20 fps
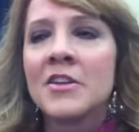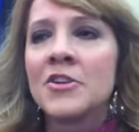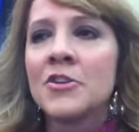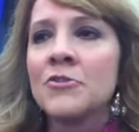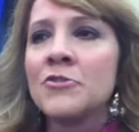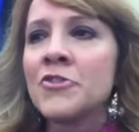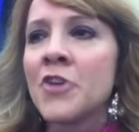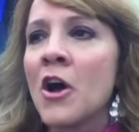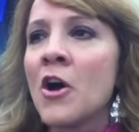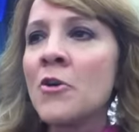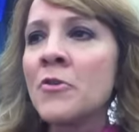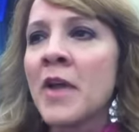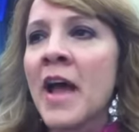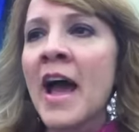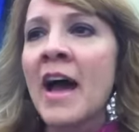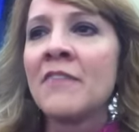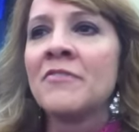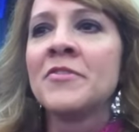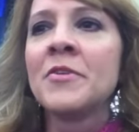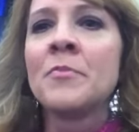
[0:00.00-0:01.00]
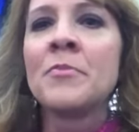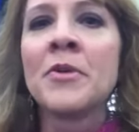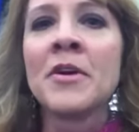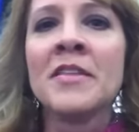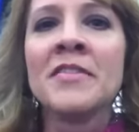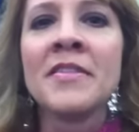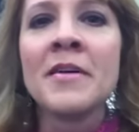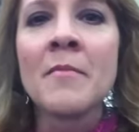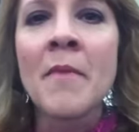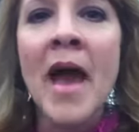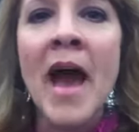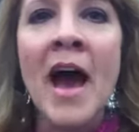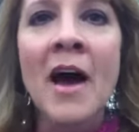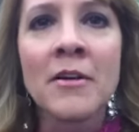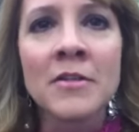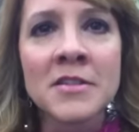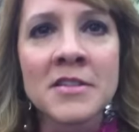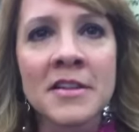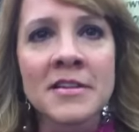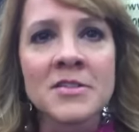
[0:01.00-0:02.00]
You don't have to print them
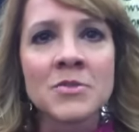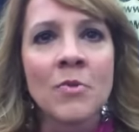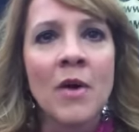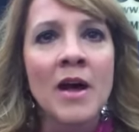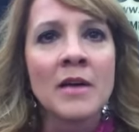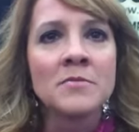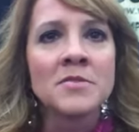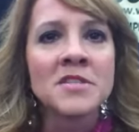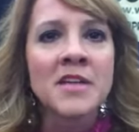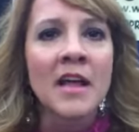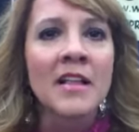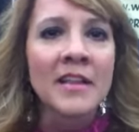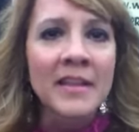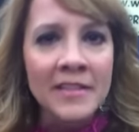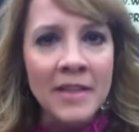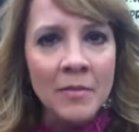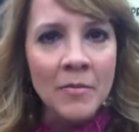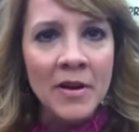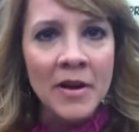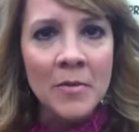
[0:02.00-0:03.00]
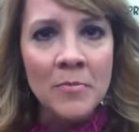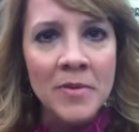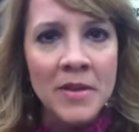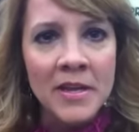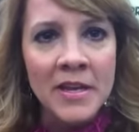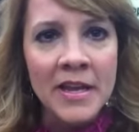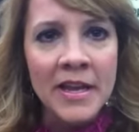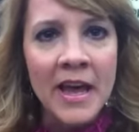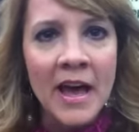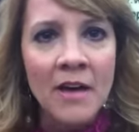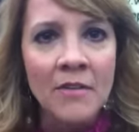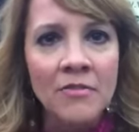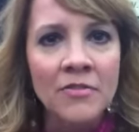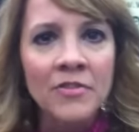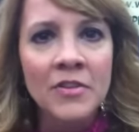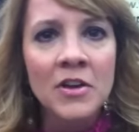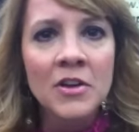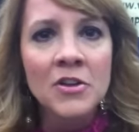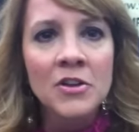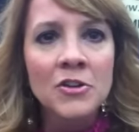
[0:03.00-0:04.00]
out. That's why I'm selling them on a
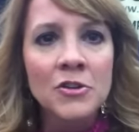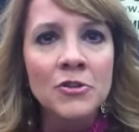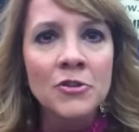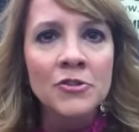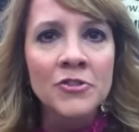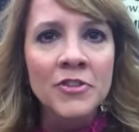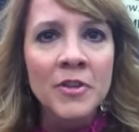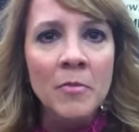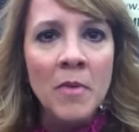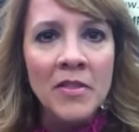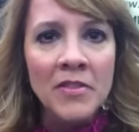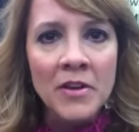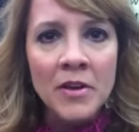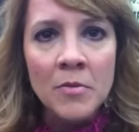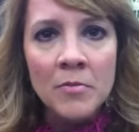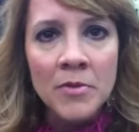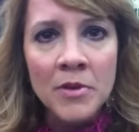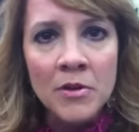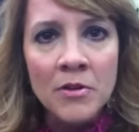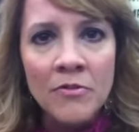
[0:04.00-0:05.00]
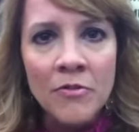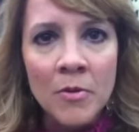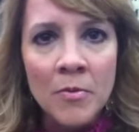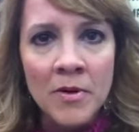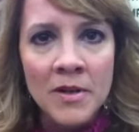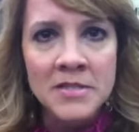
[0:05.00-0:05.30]
PDF use them on the computer for